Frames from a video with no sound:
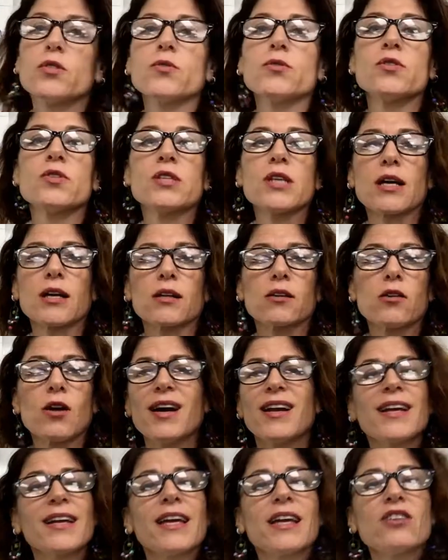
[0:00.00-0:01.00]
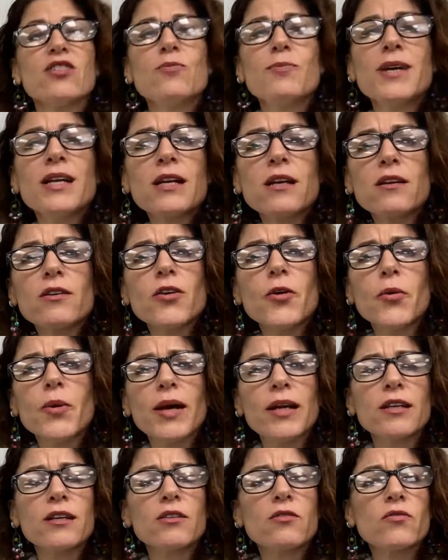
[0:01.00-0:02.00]
Newton's second law, and again, you may not know
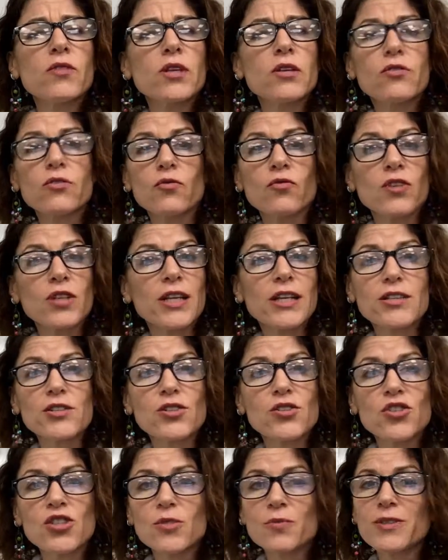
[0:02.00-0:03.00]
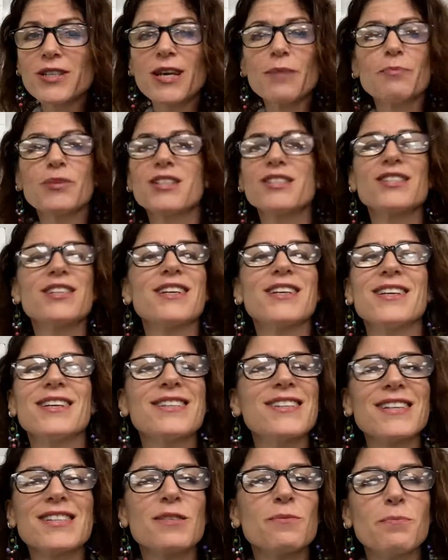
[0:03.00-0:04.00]
any of these relationships yet, but
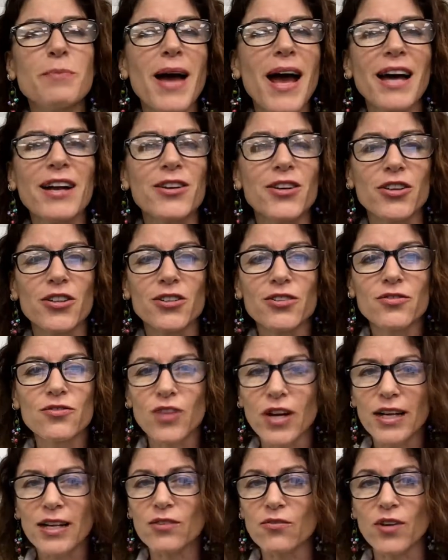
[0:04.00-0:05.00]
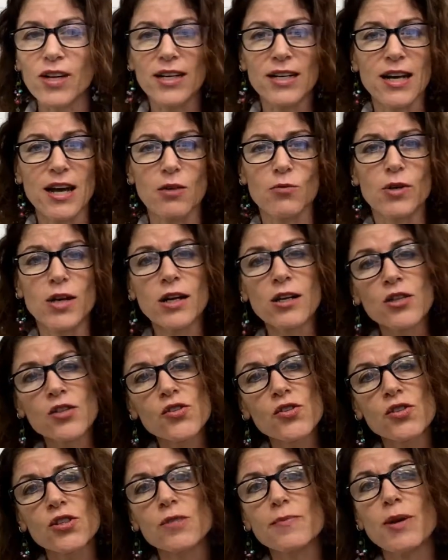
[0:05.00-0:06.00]
it doesn't matter, right now. We're not
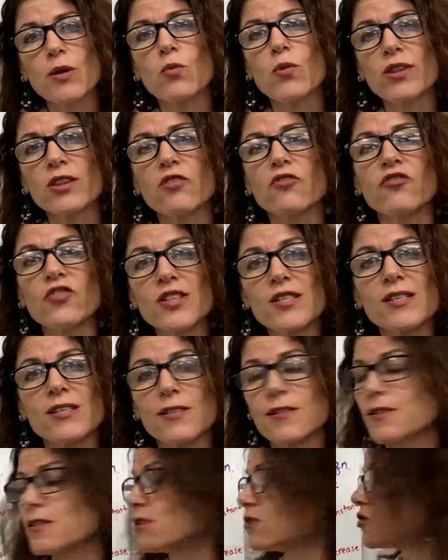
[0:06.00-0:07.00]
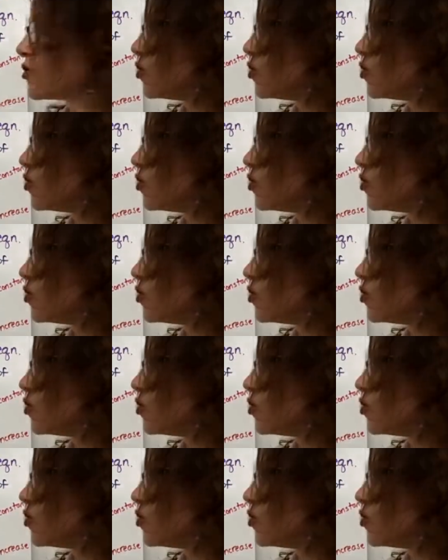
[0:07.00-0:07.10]
concerned about what the physics is.